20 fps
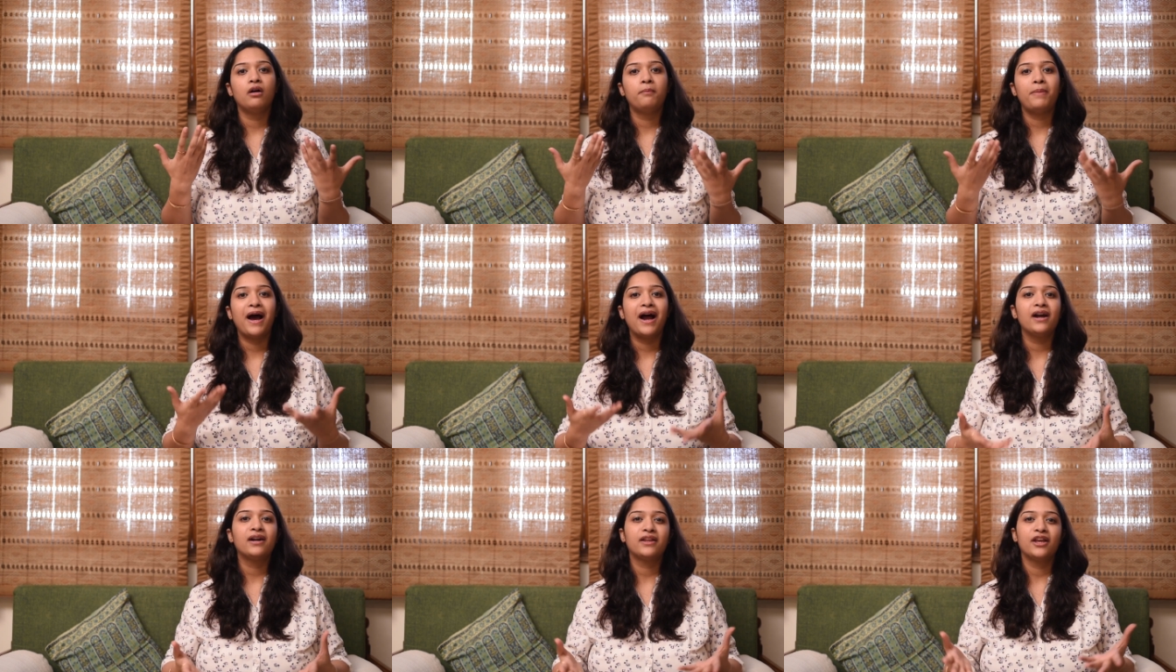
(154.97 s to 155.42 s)

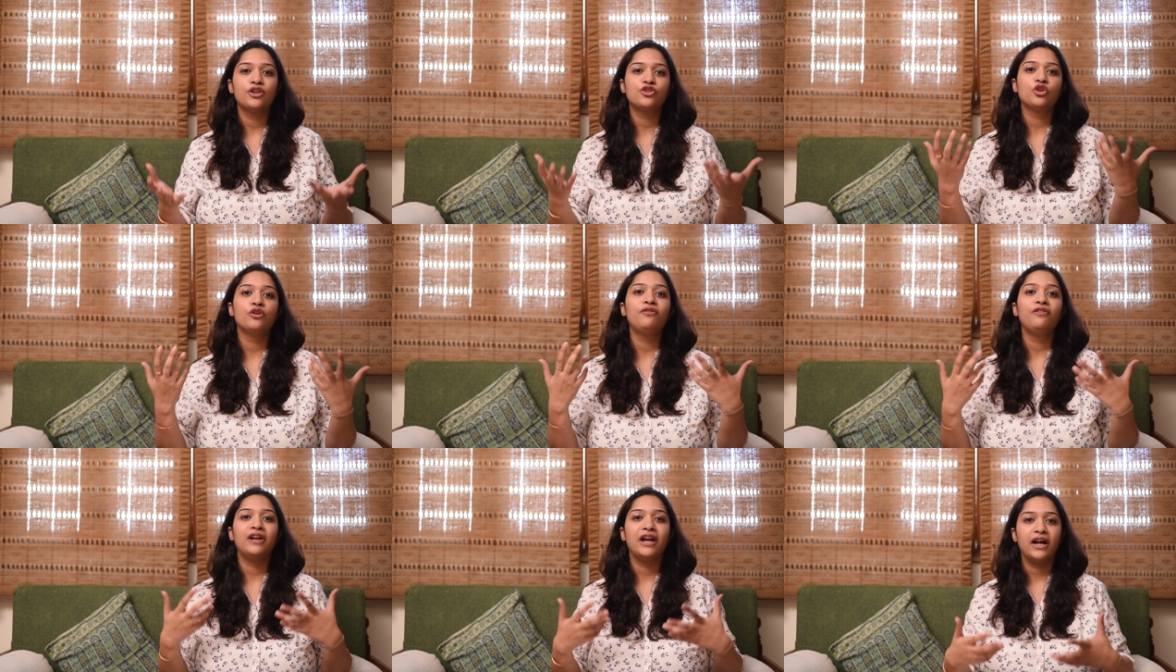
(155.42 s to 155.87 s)
bad case
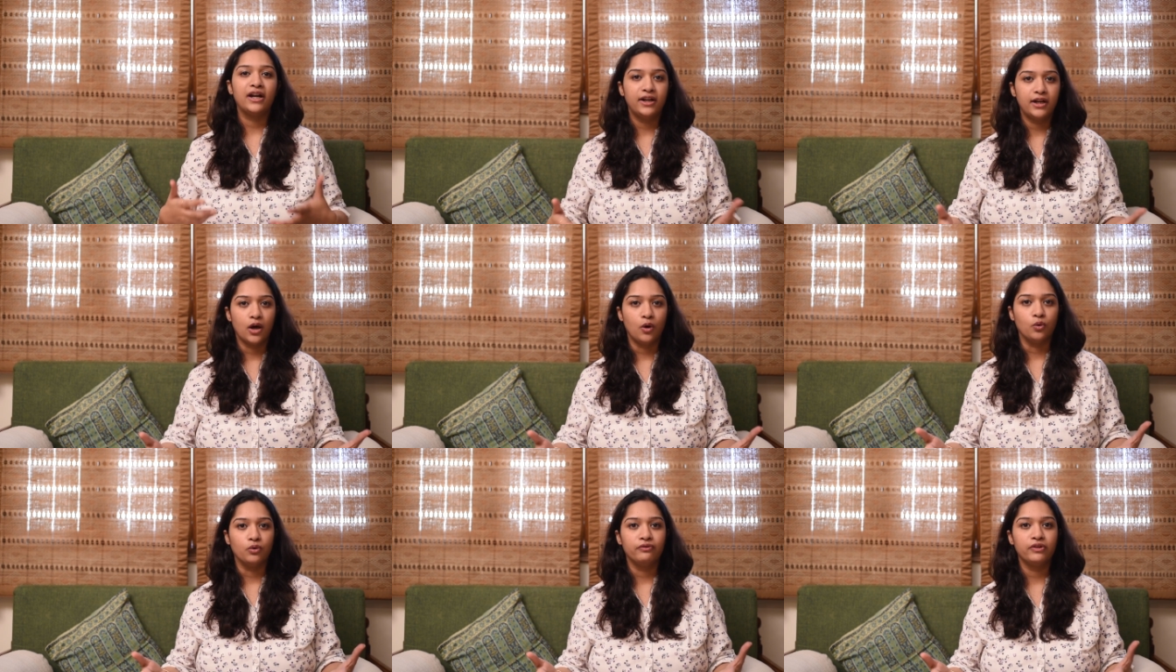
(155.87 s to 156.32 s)
of
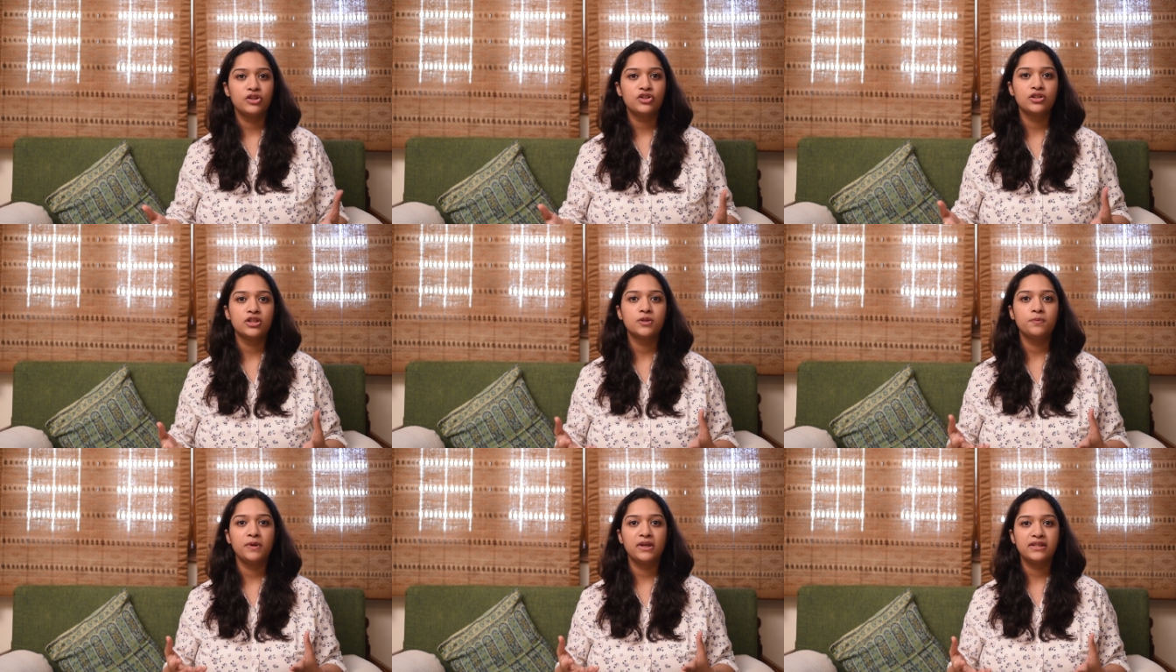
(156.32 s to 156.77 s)
letdown, which
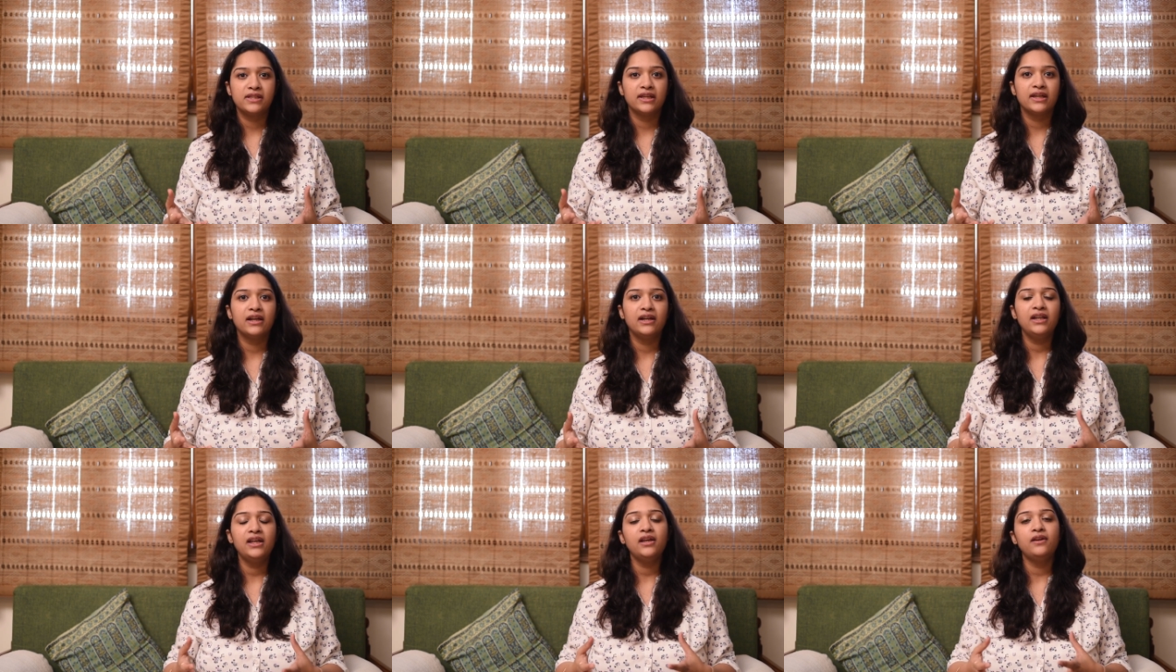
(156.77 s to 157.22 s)
is
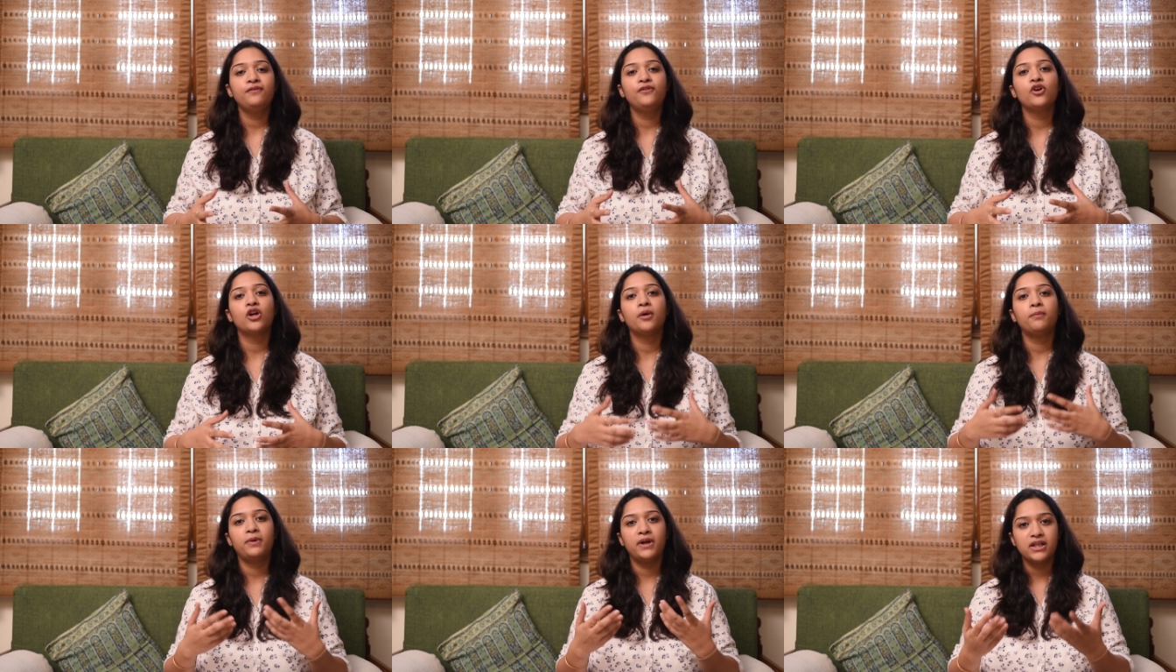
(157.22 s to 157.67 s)
basically if
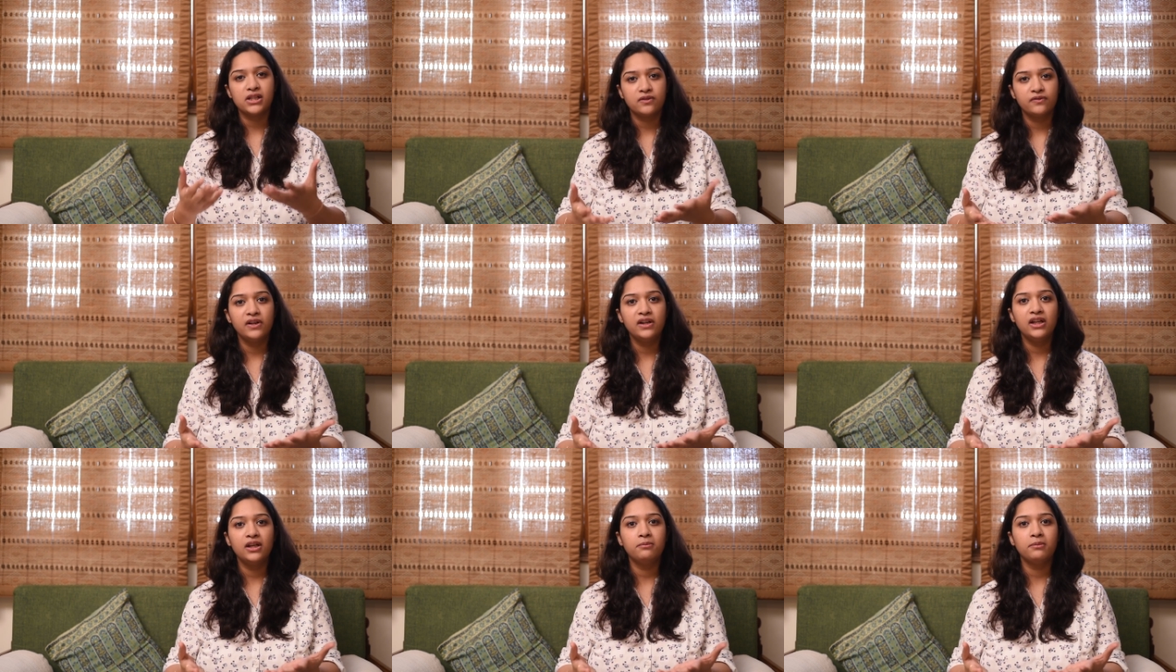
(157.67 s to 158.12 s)
you're a
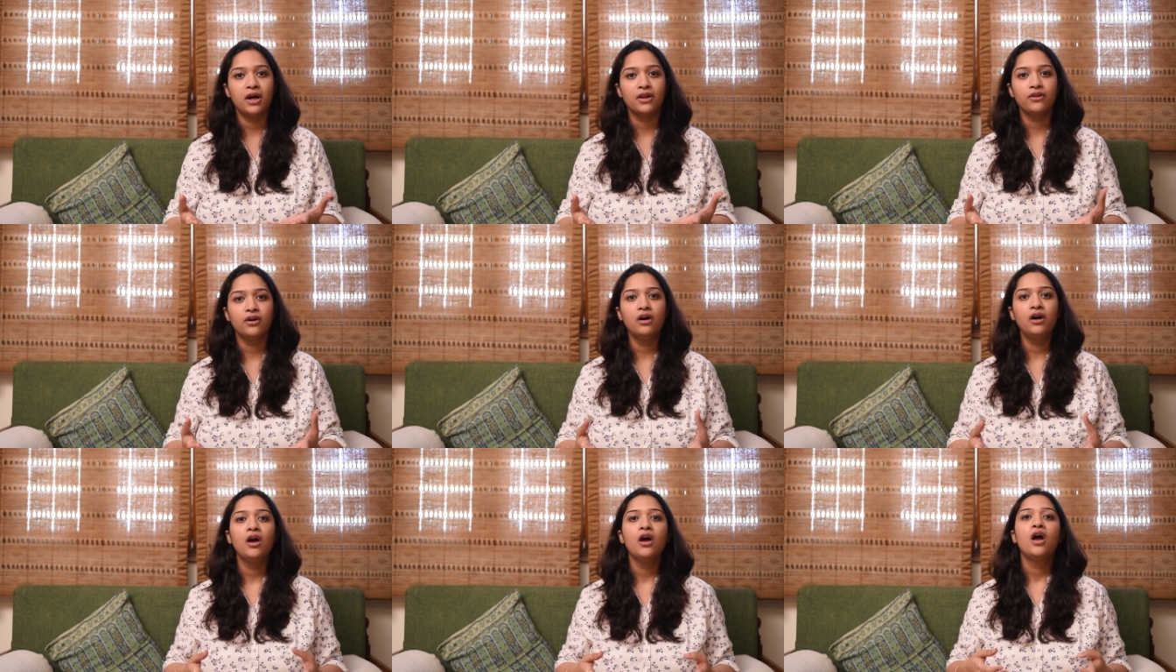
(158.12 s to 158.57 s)
breastfeeding
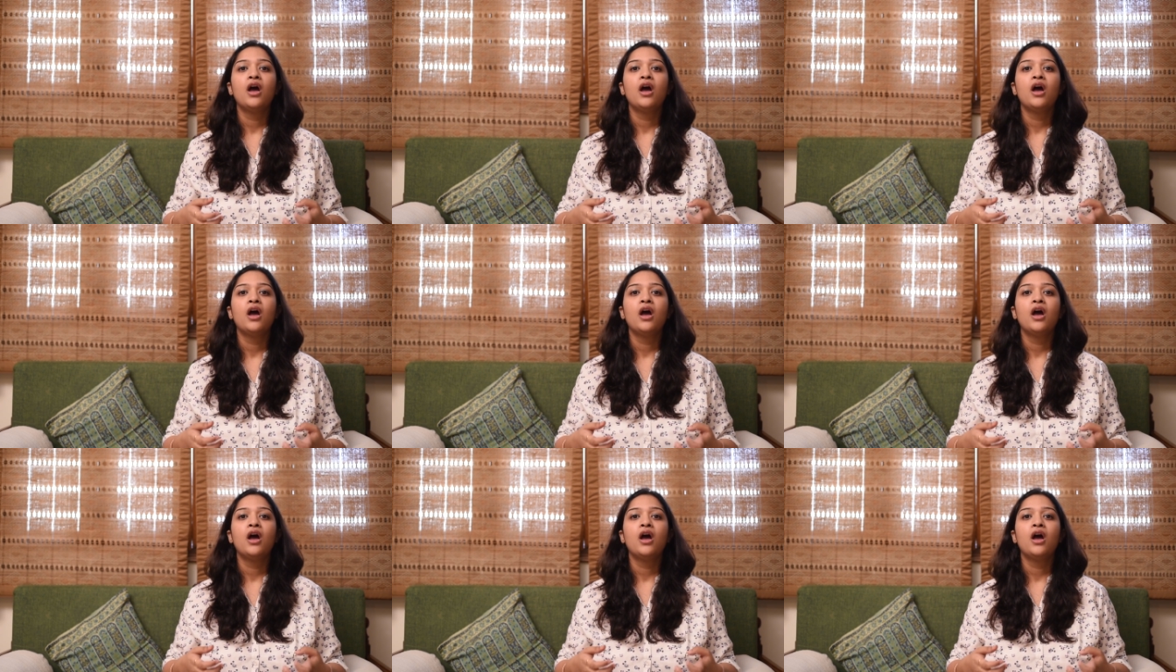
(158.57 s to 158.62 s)
mother,